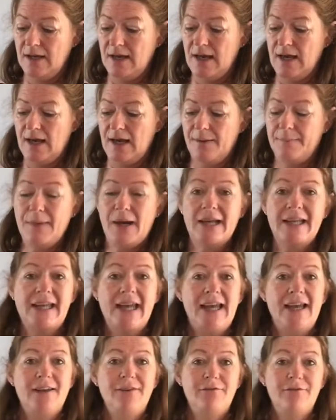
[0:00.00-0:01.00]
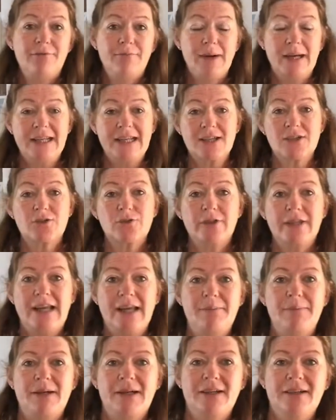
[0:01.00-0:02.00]
I gave my next door
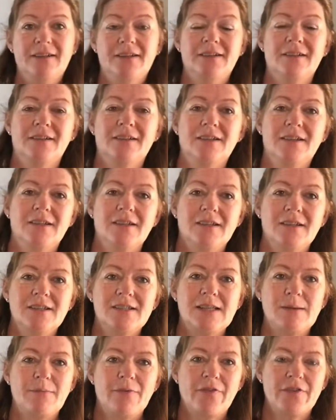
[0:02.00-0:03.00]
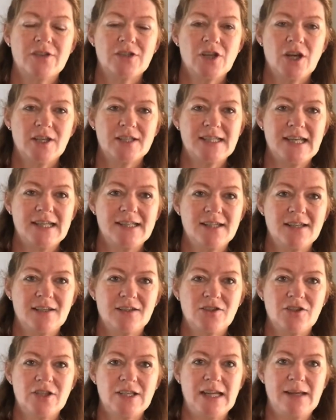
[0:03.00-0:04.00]
neighbour some of the tart tatin
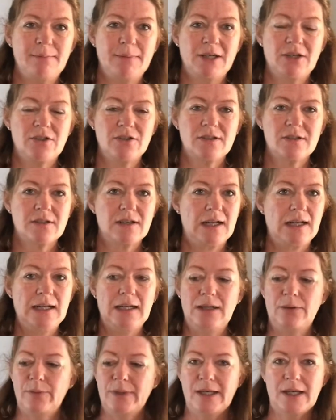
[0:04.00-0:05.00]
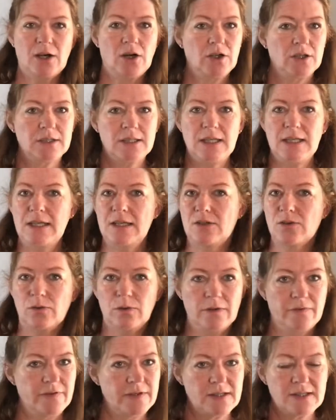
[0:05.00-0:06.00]
today because clearly we can't eat all
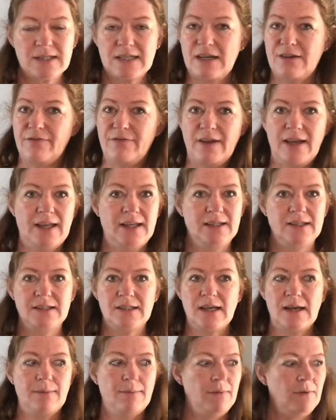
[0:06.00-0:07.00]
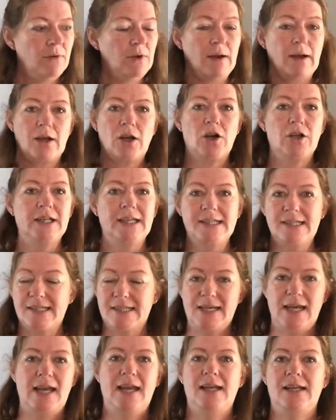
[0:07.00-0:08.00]
of this stuff, and I can't
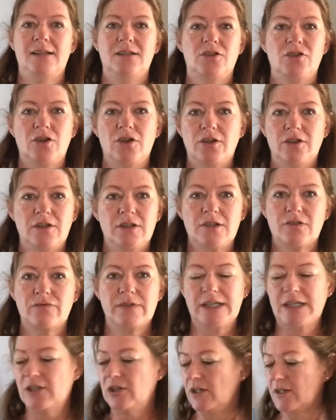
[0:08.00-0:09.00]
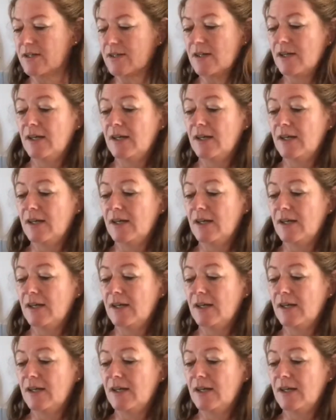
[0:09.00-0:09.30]
entertain, so it's ridiculous.